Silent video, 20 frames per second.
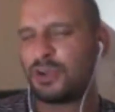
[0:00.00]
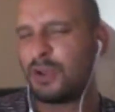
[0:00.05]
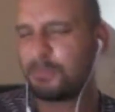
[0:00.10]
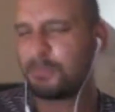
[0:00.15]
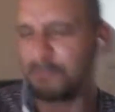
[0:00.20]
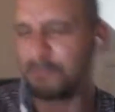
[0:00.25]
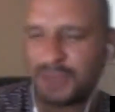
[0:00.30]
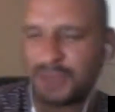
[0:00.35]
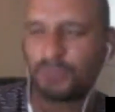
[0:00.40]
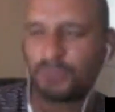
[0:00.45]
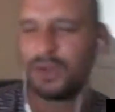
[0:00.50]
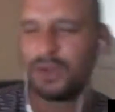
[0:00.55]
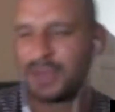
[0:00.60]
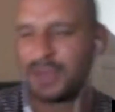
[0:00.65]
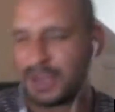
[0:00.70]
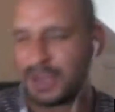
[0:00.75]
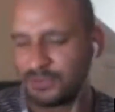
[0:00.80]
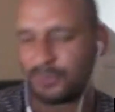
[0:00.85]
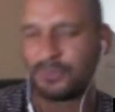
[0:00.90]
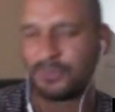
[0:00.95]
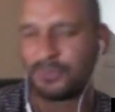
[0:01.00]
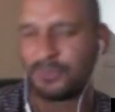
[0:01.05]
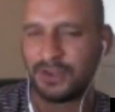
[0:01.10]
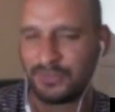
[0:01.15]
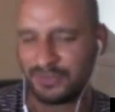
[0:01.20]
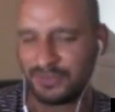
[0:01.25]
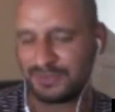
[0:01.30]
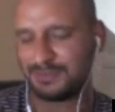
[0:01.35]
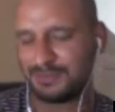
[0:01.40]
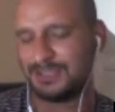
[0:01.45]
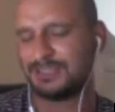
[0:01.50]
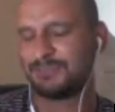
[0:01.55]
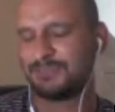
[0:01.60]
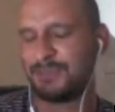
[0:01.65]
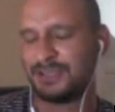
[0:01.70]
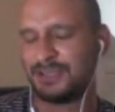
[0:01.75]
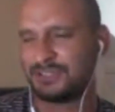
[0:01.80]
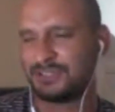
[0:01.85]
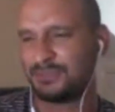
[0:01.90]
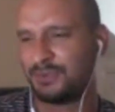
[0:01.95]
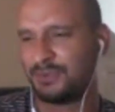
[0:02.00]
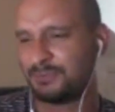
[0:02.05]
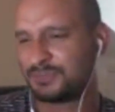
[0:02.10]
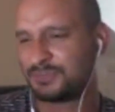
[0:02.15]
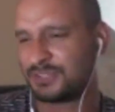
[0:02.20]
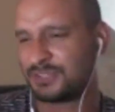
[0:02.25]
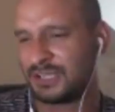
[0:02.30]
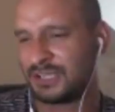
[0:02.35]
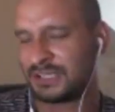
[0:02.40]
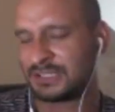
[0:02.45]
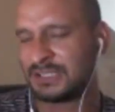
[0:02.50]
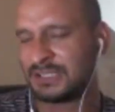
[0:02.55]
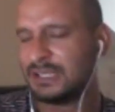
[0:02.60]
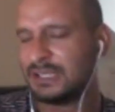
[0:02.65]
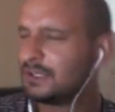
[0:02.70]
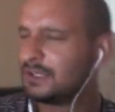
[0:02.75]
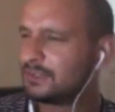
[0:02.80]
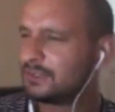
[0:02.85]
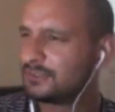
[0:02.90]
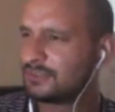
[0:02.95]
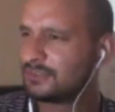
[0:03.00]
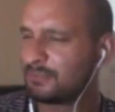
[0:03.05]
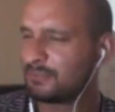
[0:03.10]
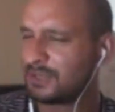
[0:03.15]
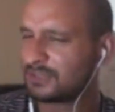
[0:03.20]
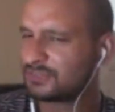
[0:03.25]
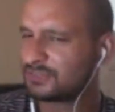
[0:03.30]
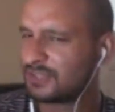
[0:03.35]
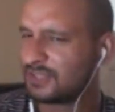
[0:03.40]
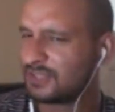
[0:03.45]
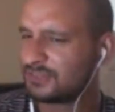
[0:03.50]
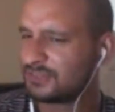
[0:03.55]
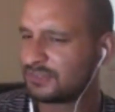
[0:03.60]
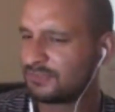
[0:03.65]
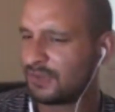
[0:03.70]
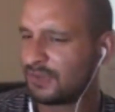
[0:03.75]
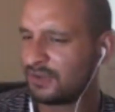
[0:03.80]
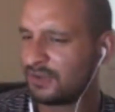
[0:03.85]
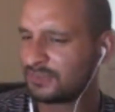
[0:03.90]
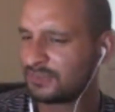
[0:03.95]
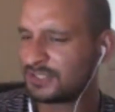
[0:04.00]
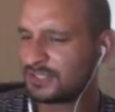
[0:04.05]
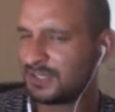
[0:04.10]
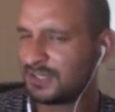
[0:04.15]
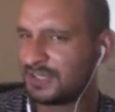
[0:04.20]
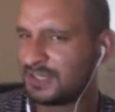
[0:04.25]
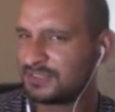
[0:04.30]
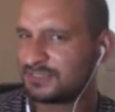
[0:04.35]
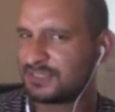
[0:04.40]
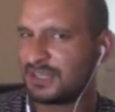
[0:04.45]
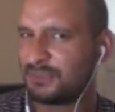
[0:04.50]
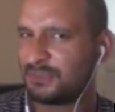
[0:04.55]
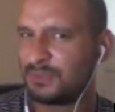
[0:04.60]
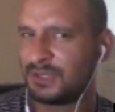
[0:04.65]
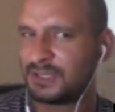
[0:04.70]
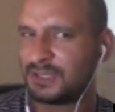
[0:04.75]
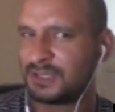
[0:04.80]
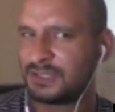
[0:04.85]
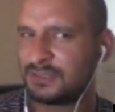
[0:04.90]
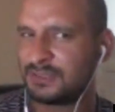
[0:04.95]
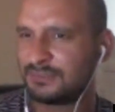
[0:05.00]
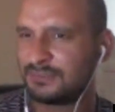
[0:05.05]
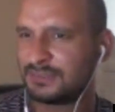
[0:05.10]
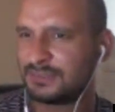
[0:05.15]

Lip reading: try and pick one end or the other is basically what I'm saying. Does that make sense? Have I articulated that well enough?